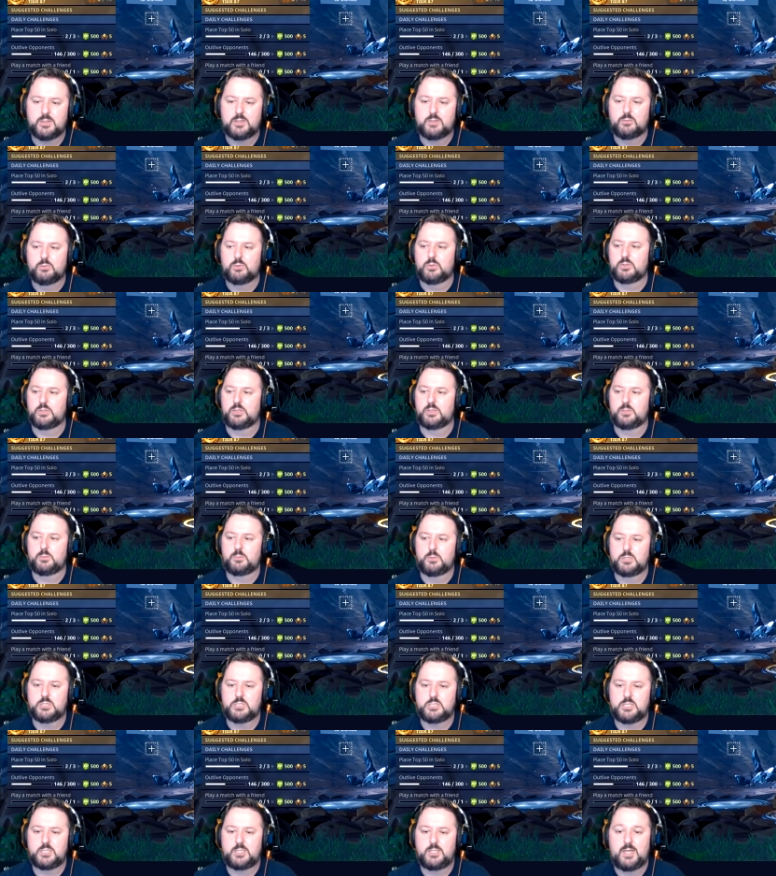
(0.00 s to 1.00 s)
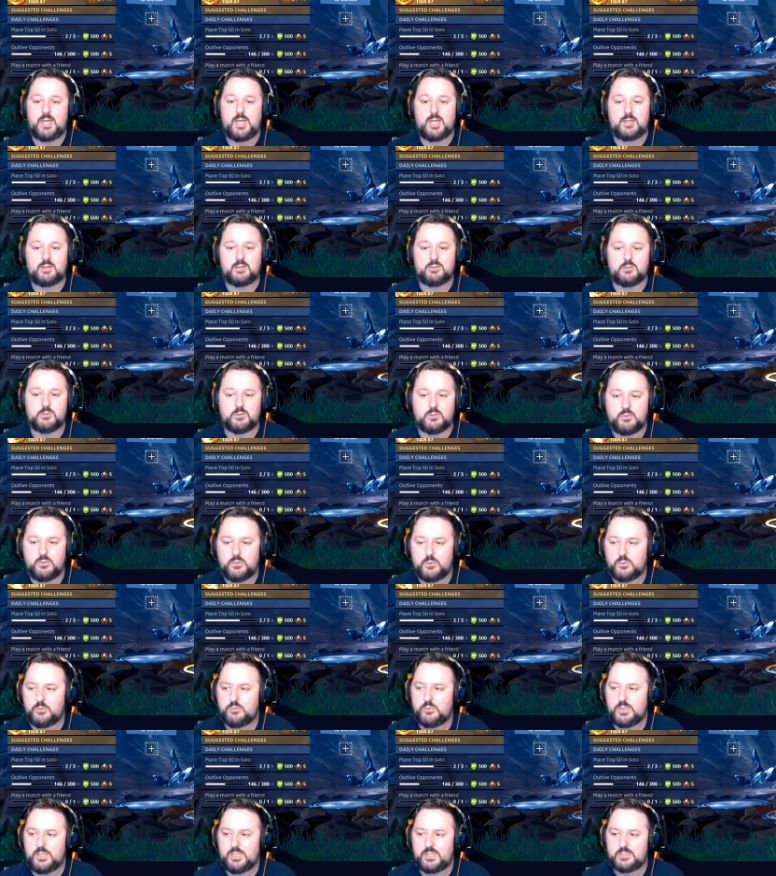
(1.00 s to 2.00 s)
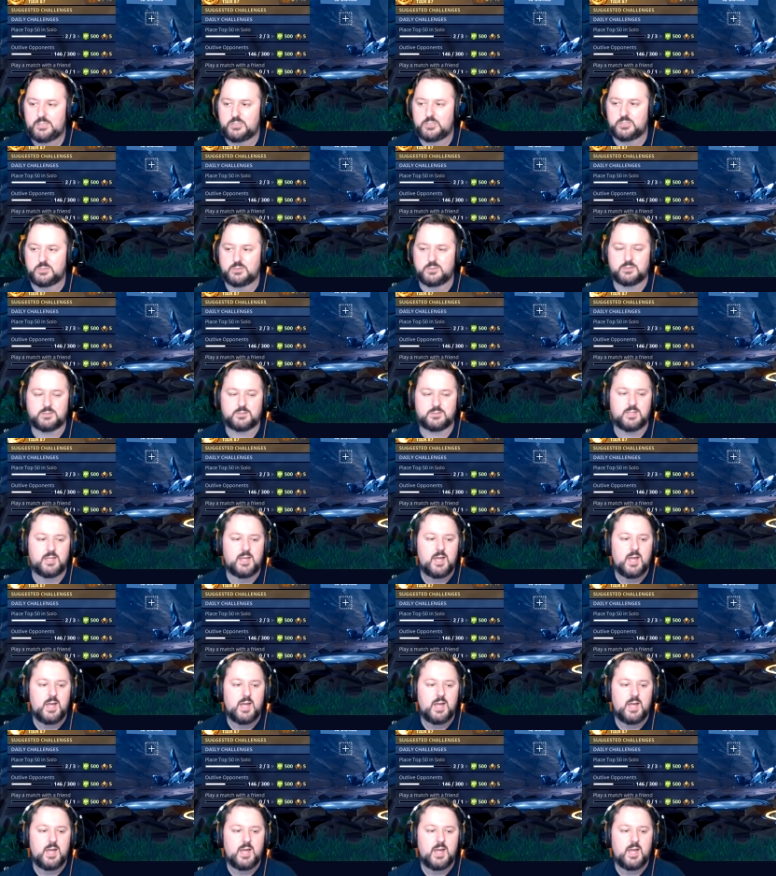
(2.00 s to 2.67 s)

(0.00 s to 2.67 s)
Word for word: I'd really appreciate it and turn on notifications.